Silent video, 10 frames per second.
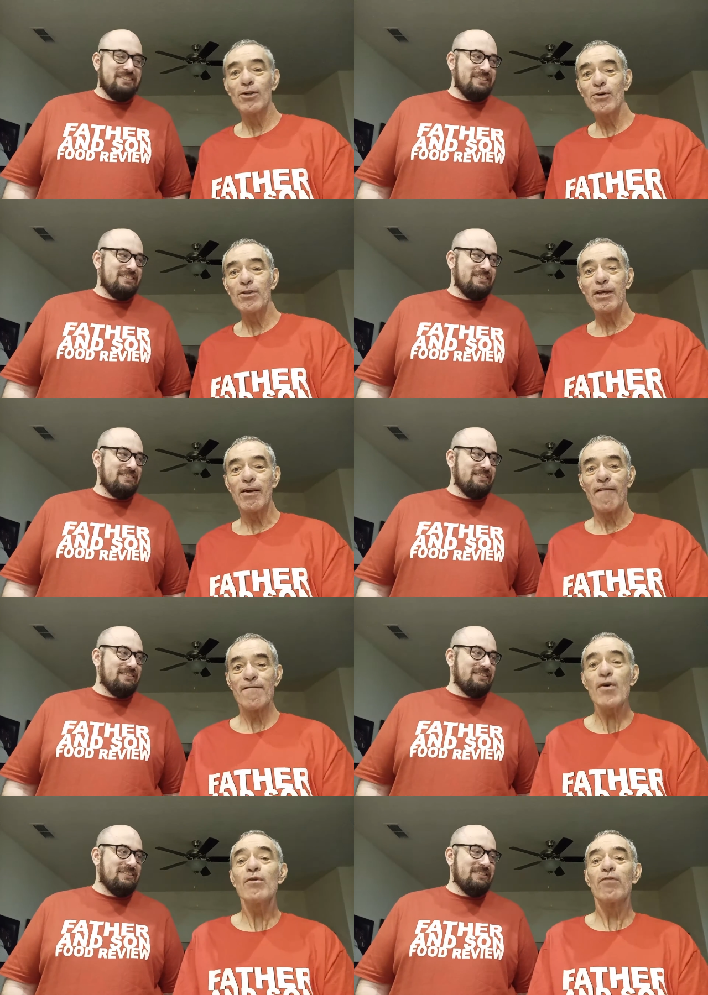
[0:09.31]
Speaker 1: to do the
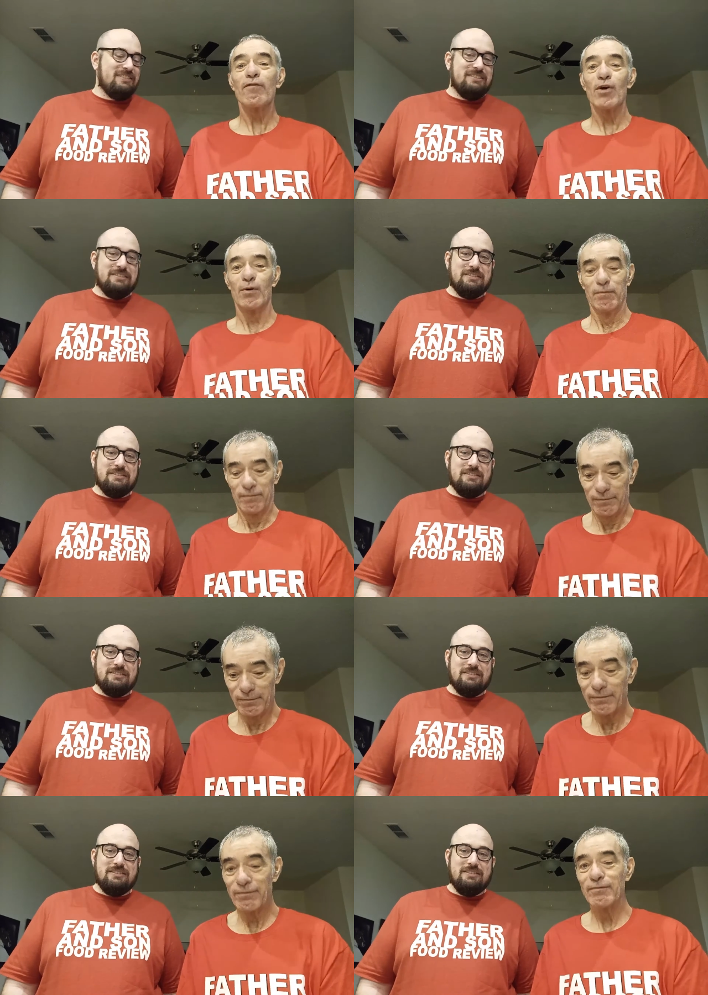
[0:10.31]
food review.
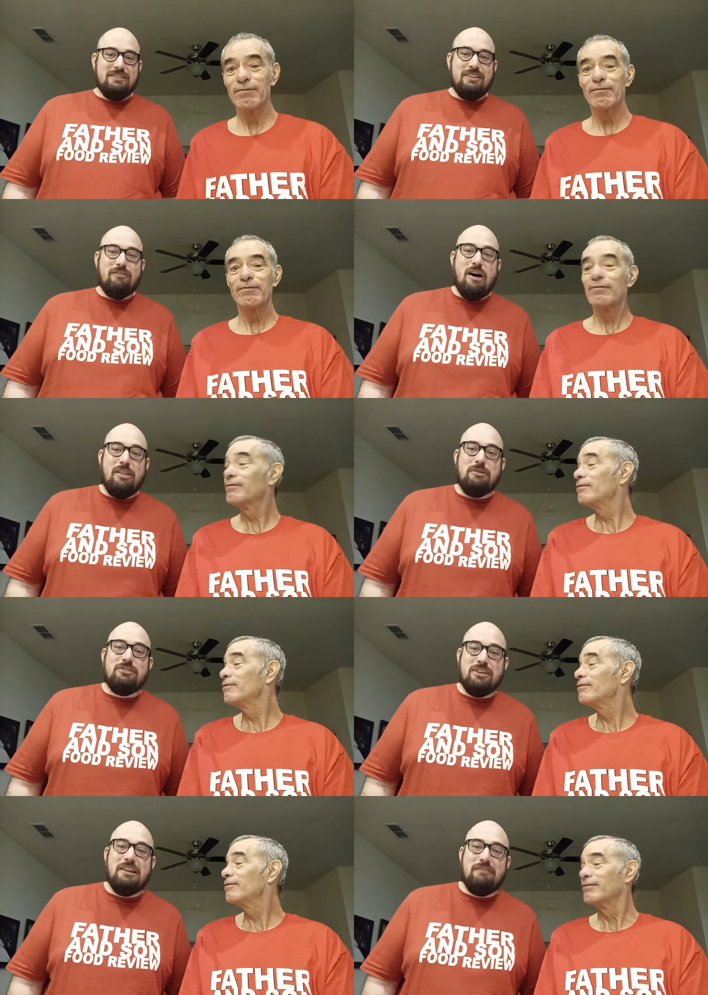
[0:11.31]
Father
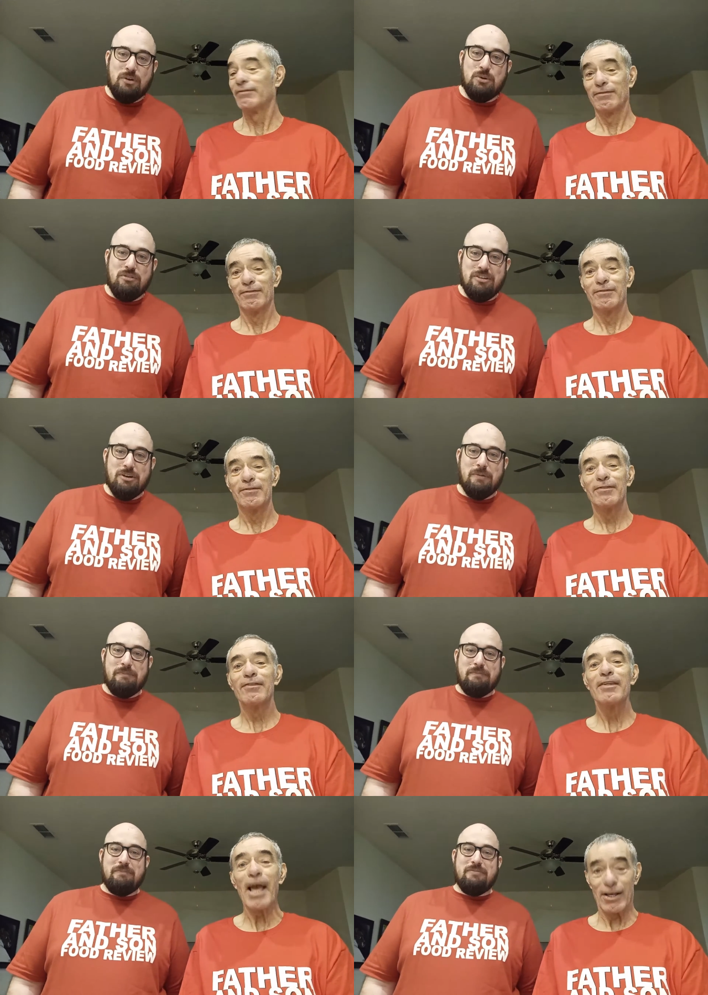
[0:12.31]
and son food review.
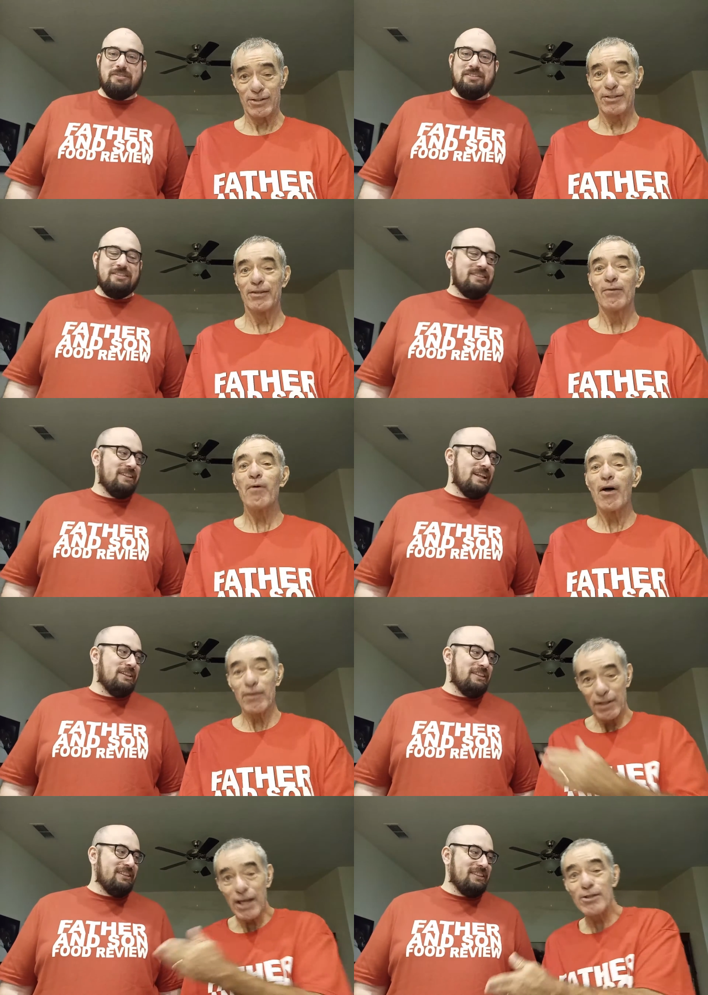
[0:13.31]
Yes.
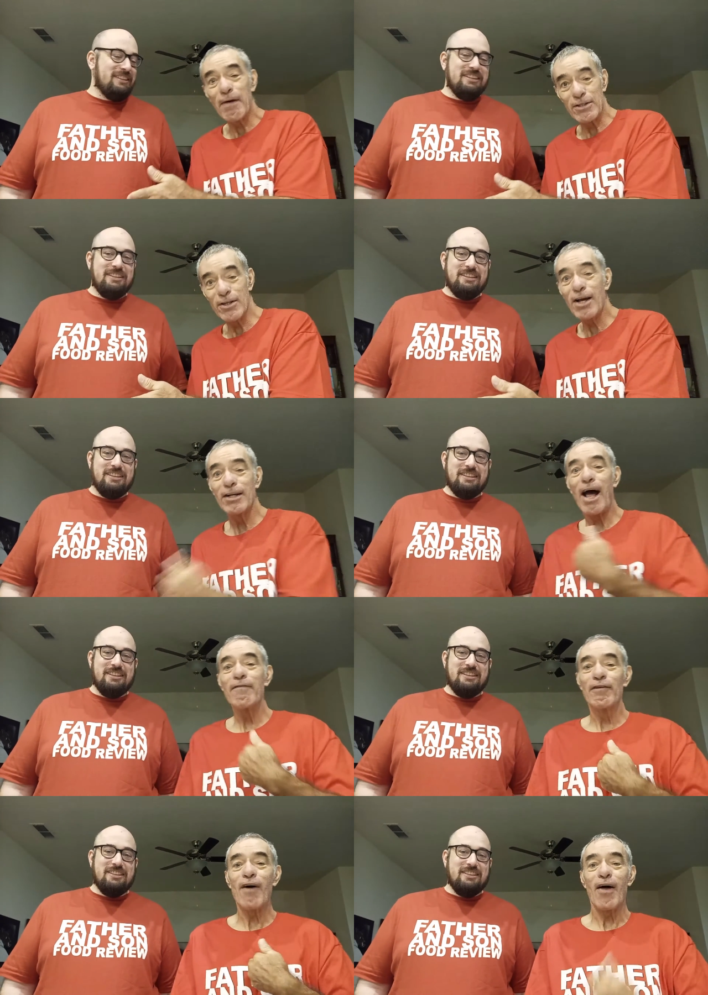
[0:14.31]
Well, he's my son, and
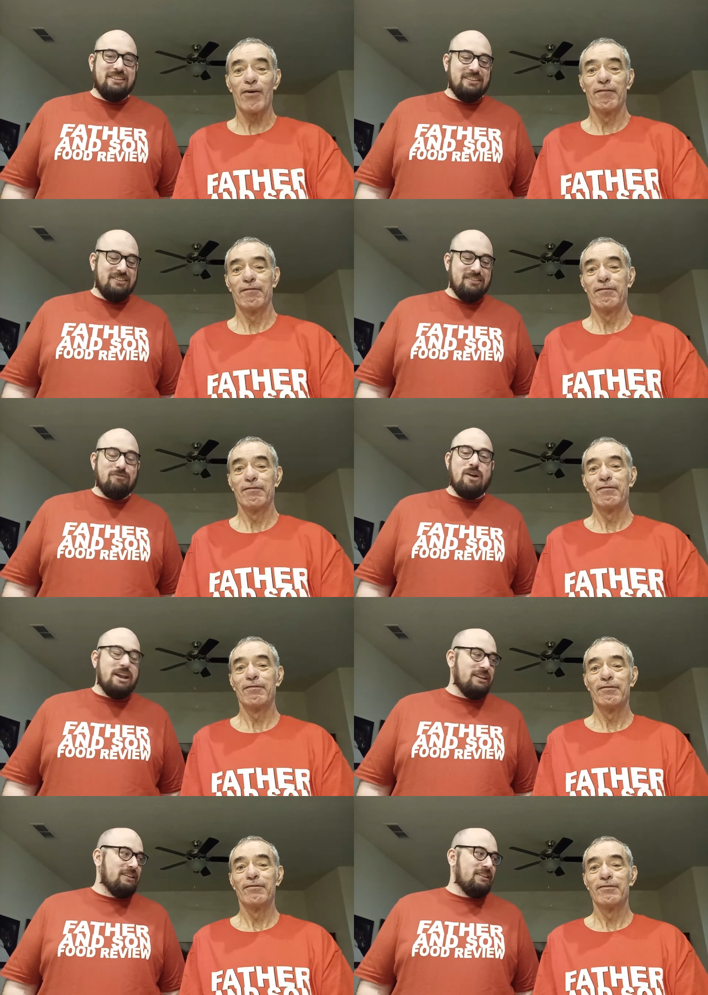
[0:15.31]
Speaker 2: I'm the father.
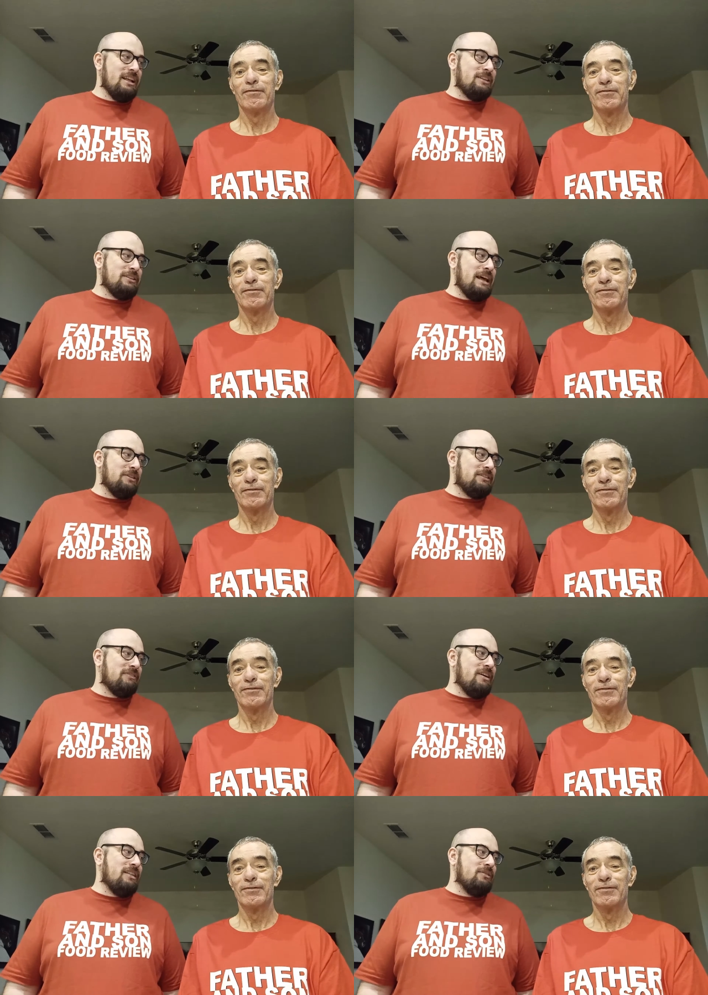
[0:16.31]
Right. That's how it's
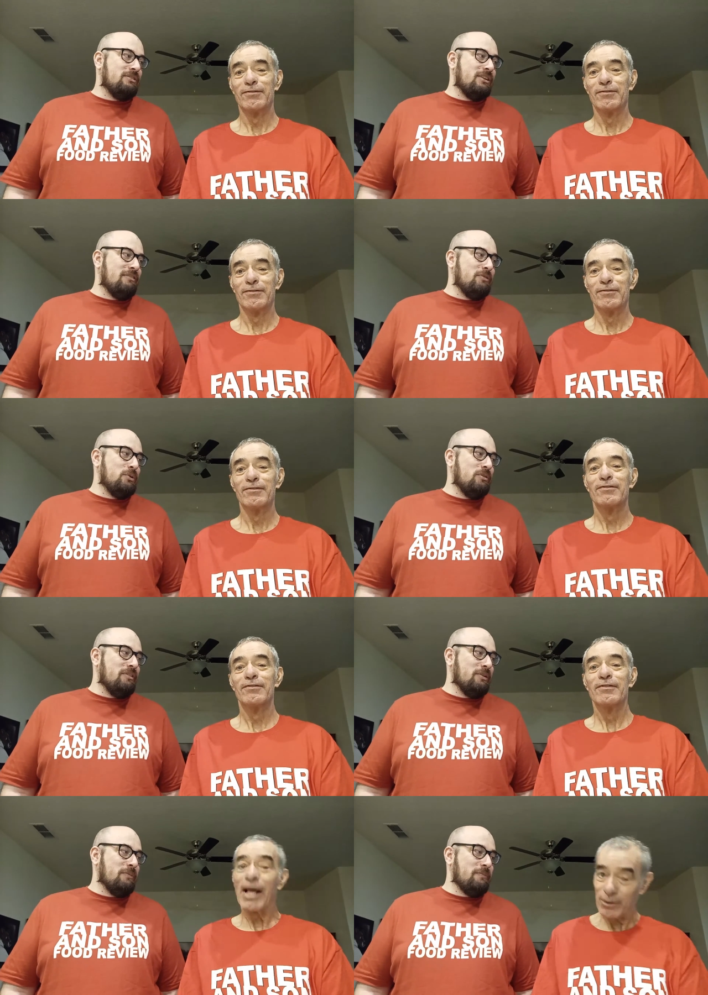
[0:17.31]
the father and son food
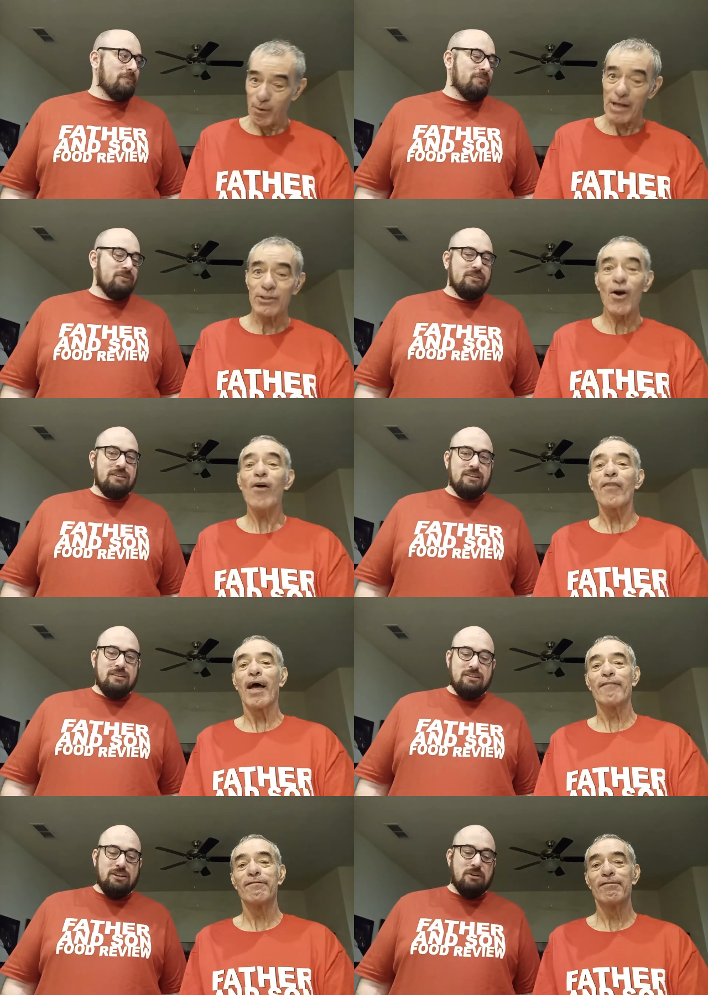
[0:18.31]
review. That's why it's
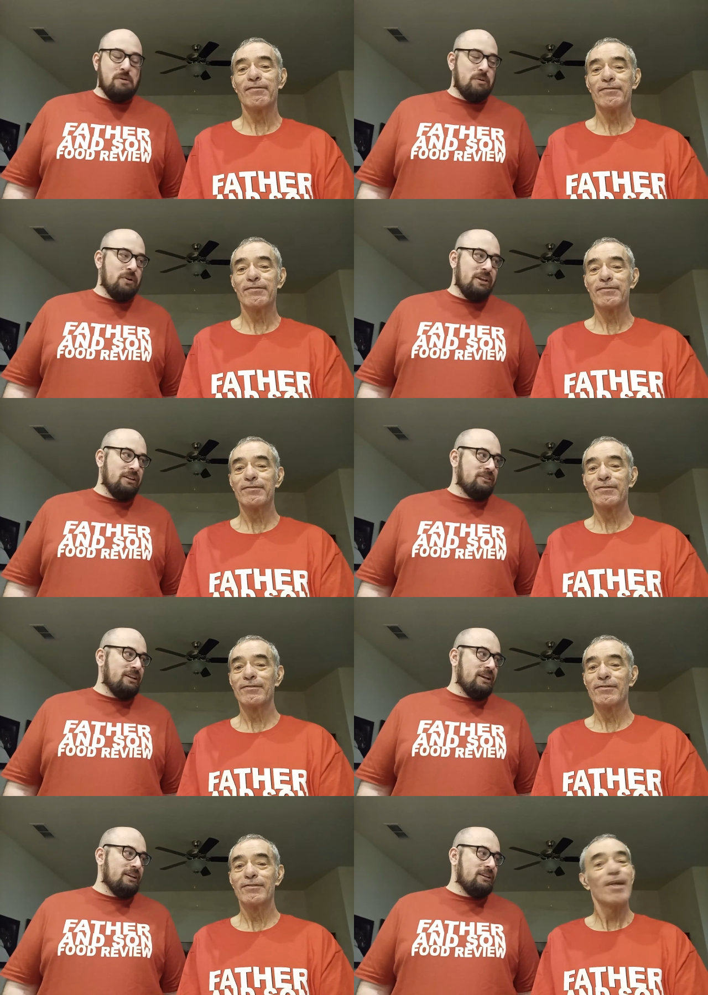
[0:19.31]
called that. Do you know what we're eating
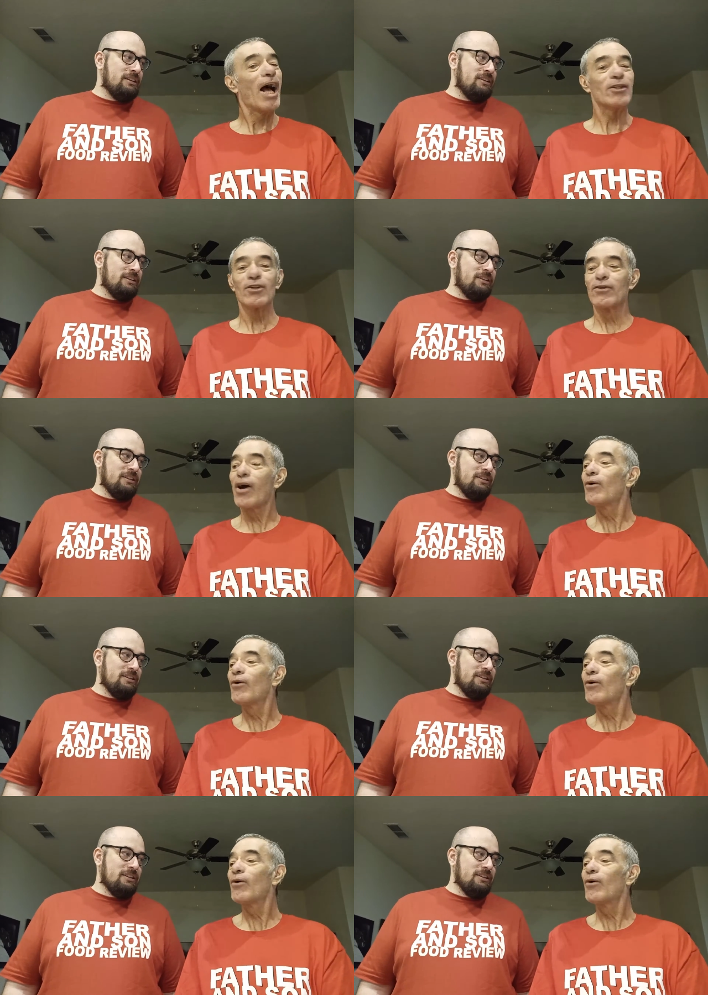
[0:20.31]
today? I sure